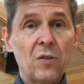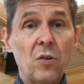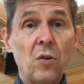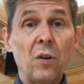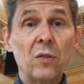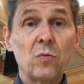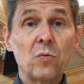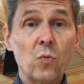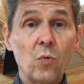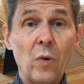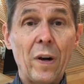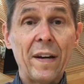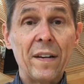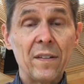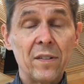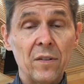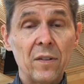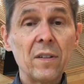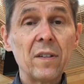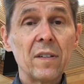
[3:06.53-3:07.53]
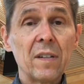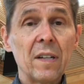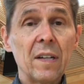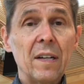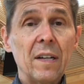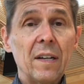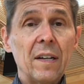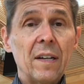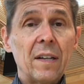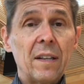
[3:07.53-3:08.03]
called risers
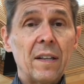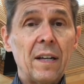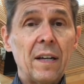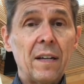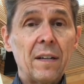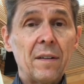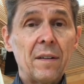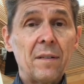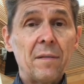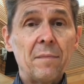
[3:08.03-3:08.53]
that